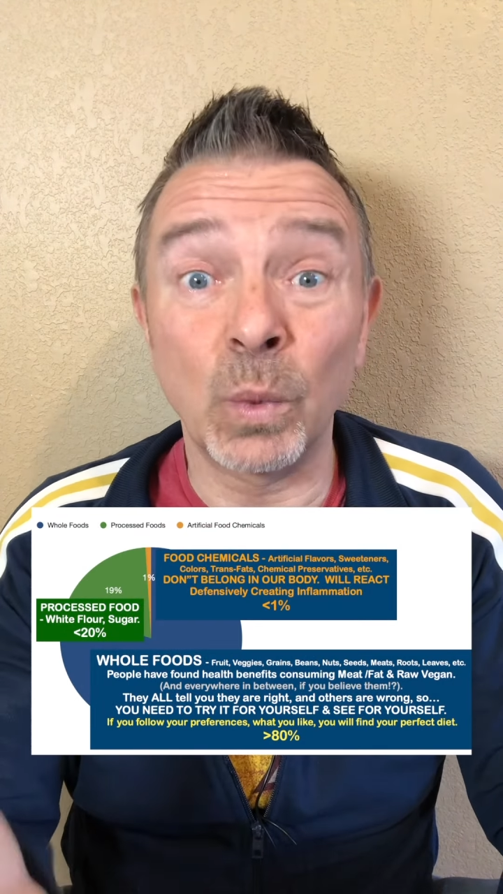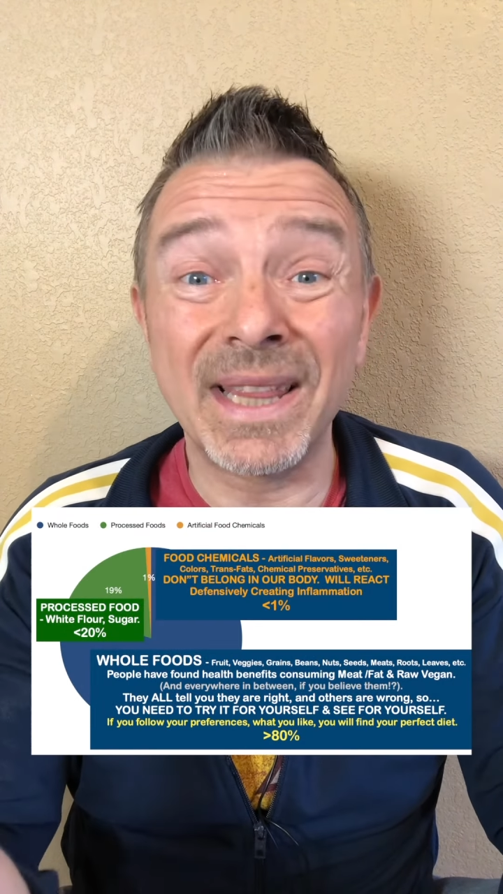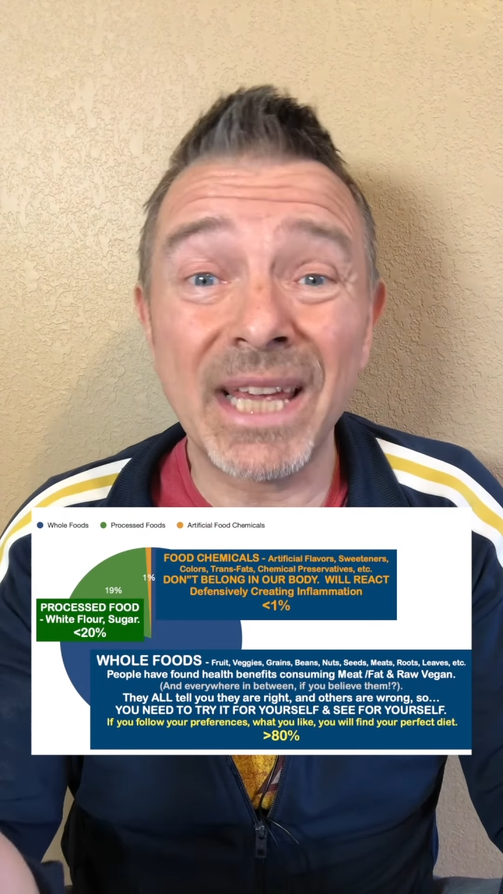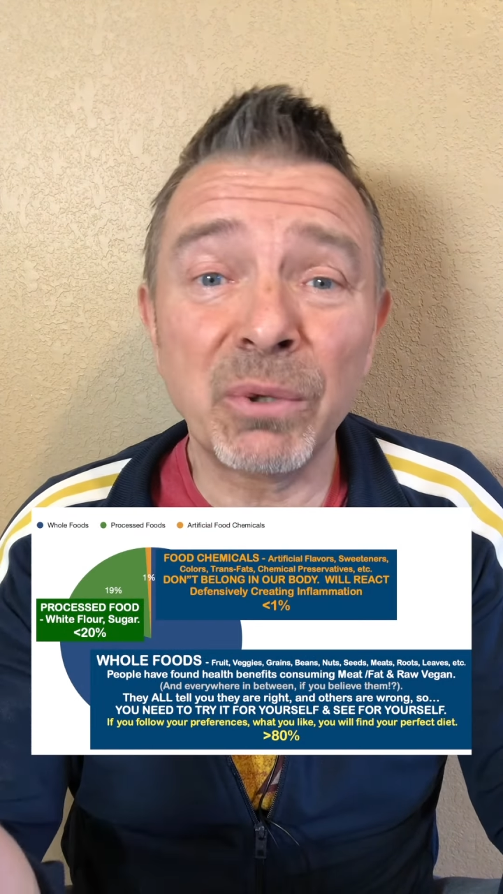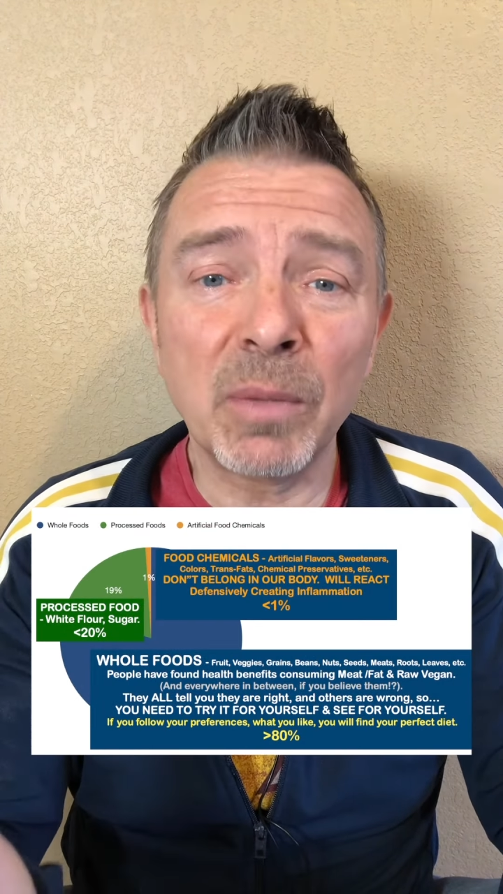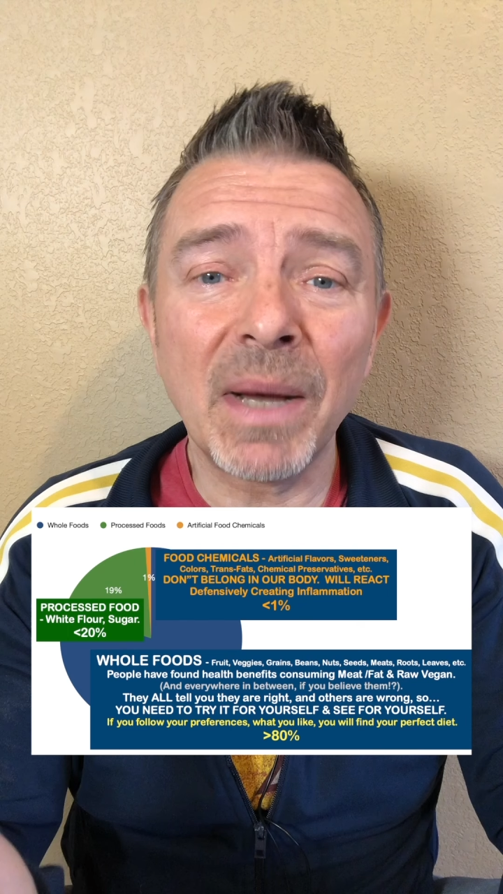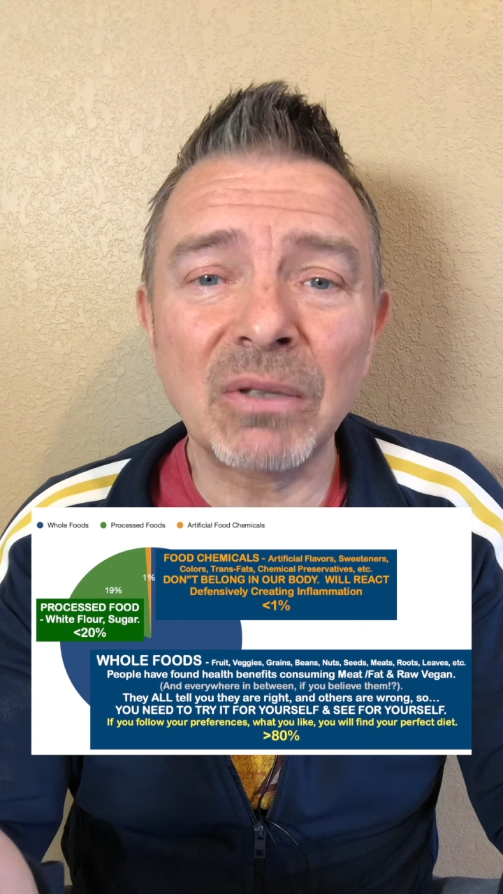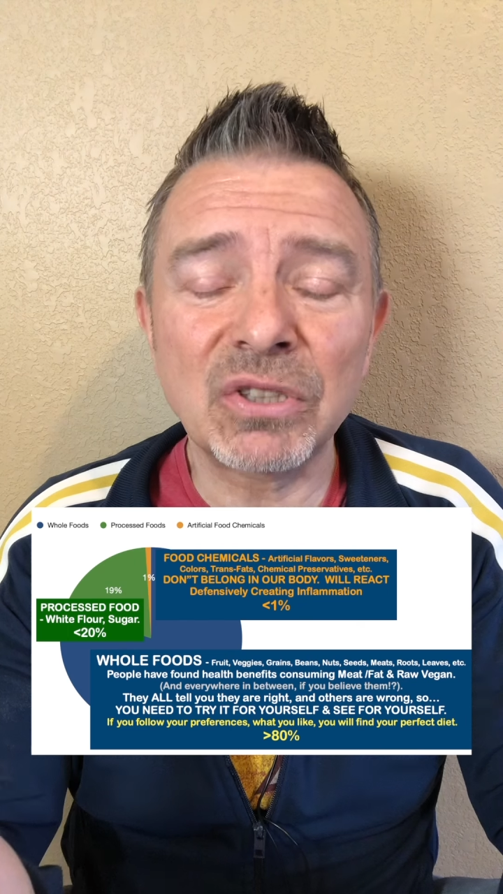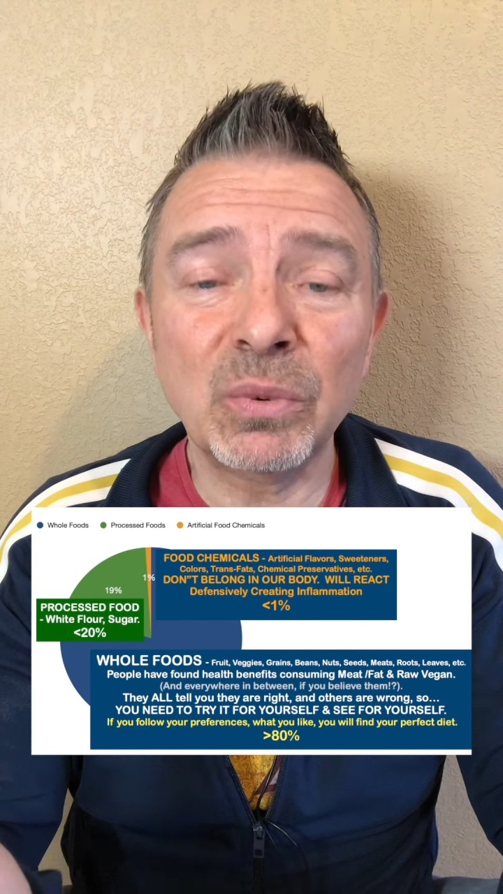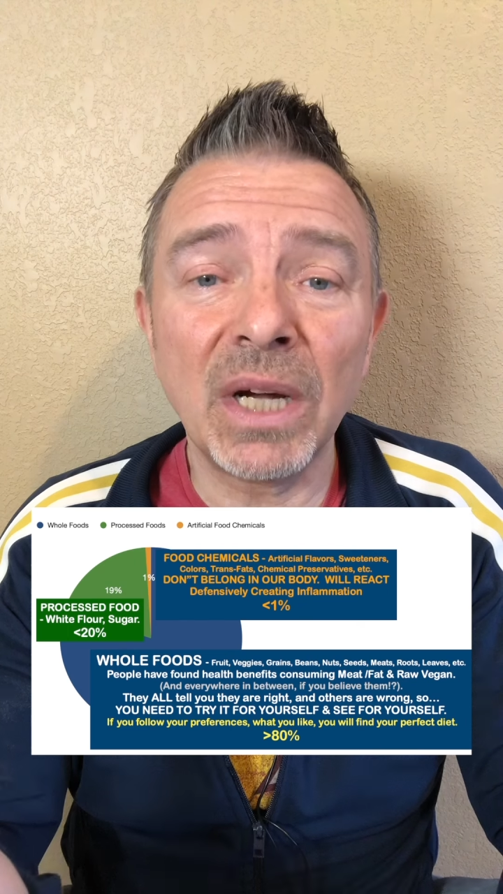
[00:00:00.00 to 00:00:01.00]
When they were
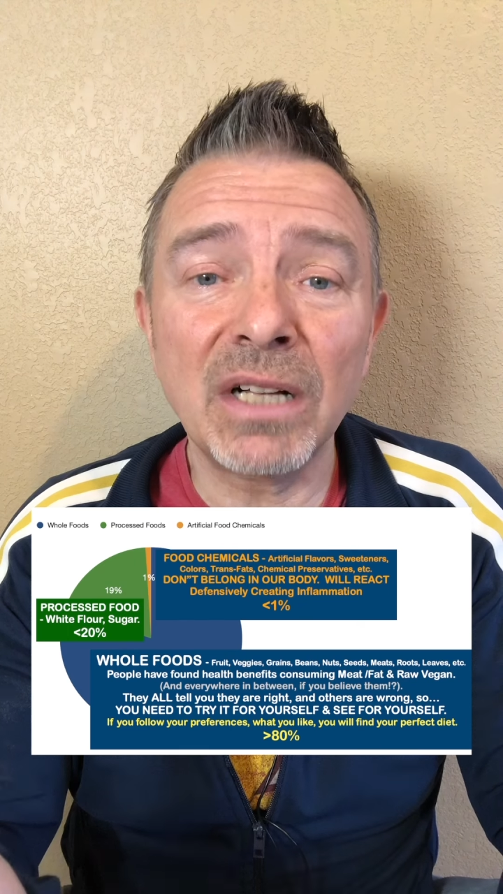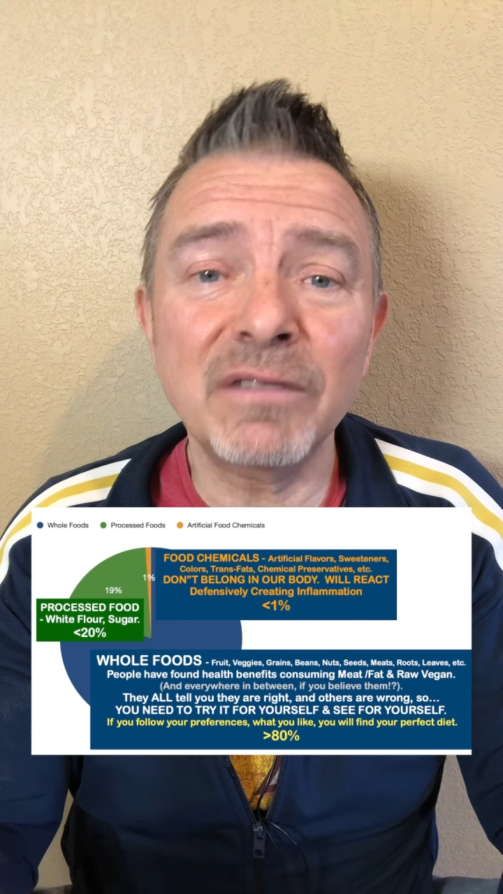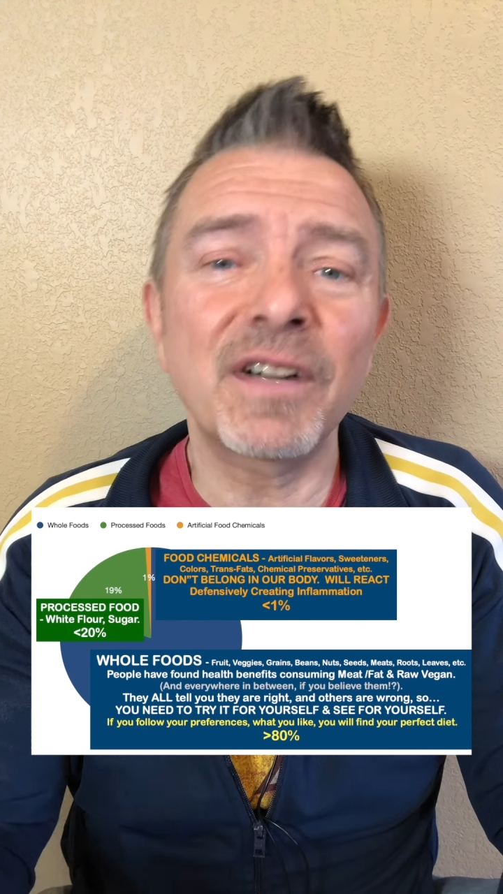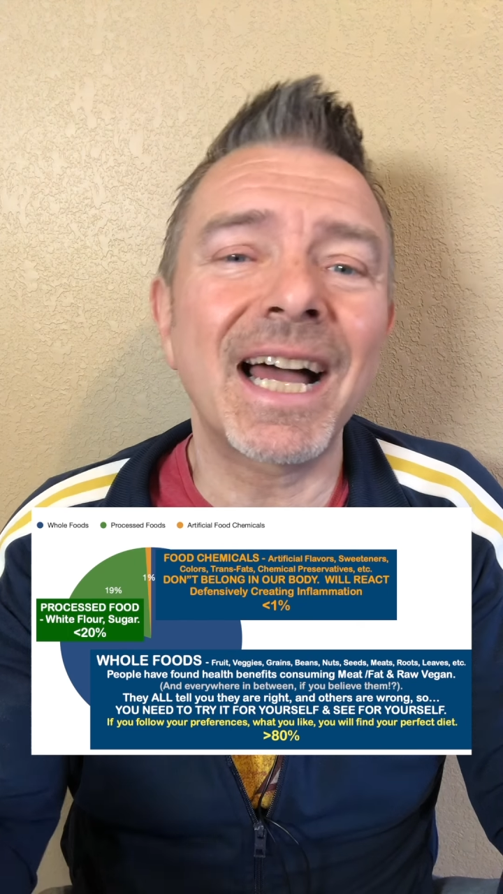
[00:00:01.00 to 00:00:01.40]
about 12,